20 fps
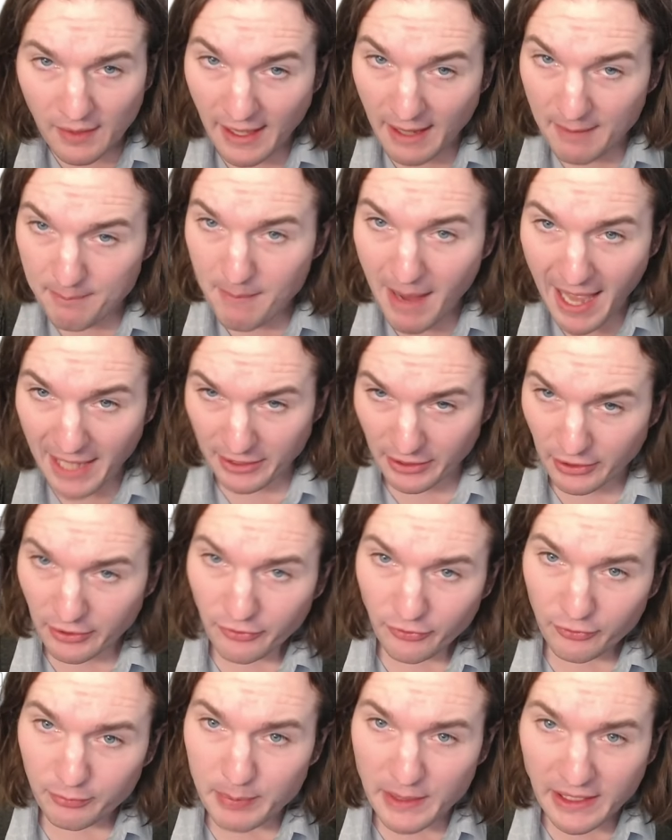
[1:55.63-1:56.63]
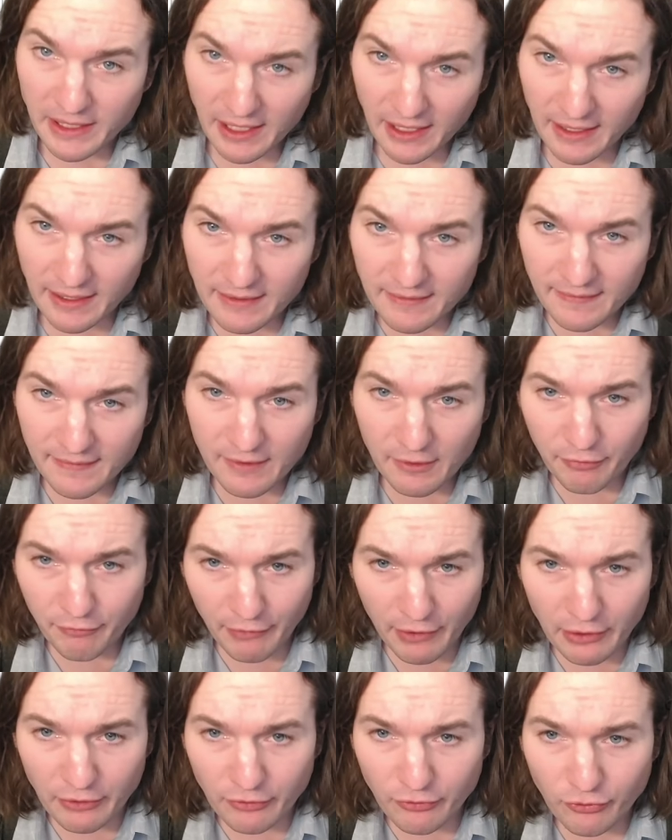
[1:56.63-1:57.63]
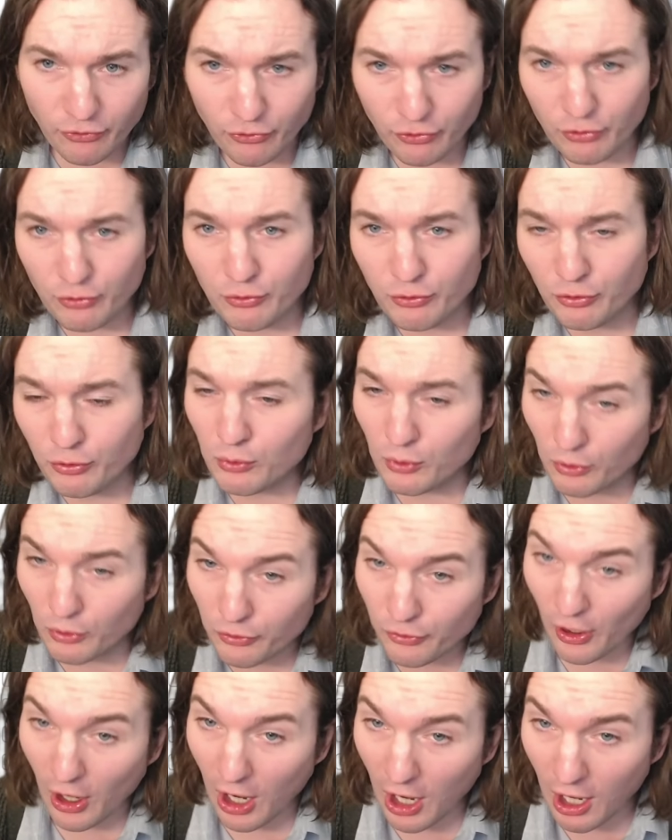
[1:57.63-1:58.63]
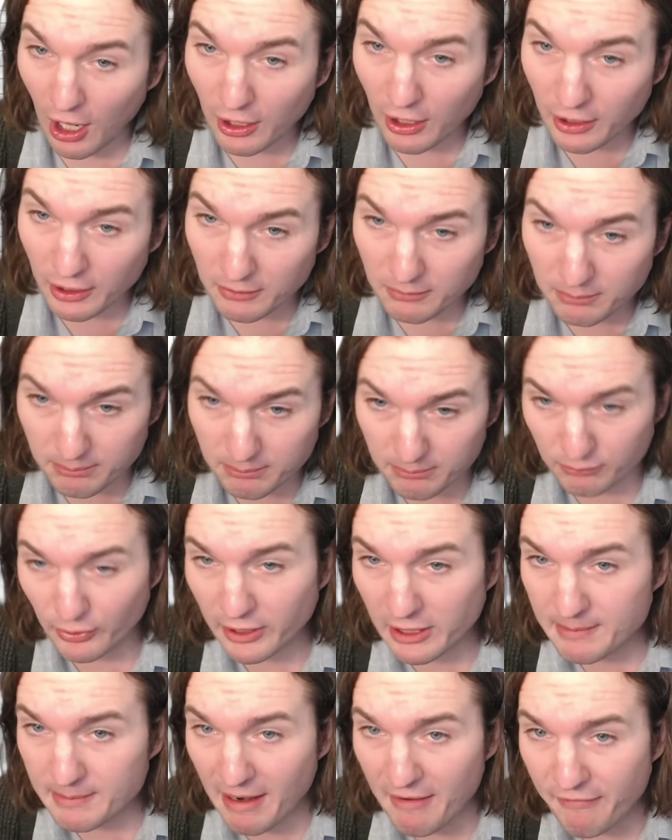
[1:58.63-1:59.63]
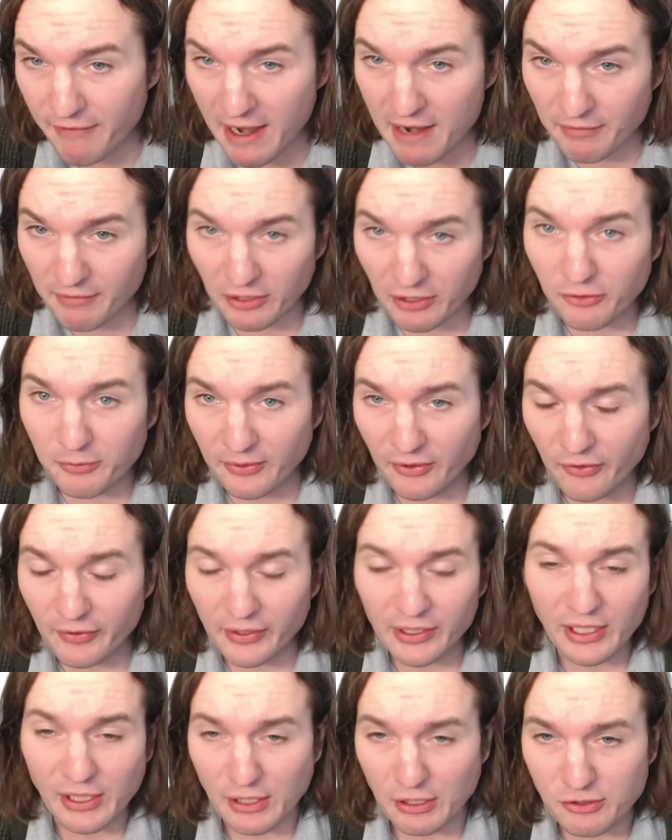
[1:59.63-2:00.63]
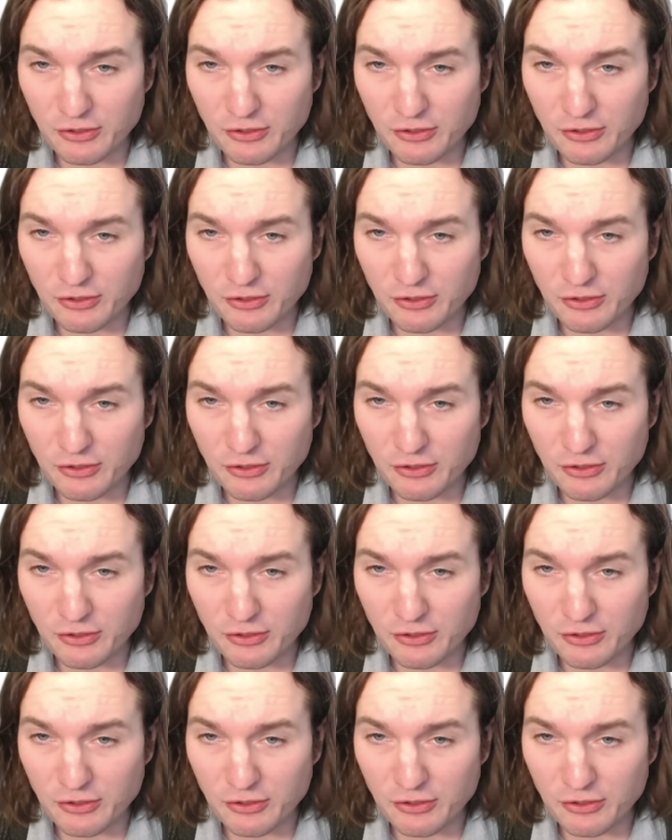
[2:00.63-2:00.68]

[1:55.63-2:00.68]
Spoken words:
That matters because the first two tools are really my favorite, specifically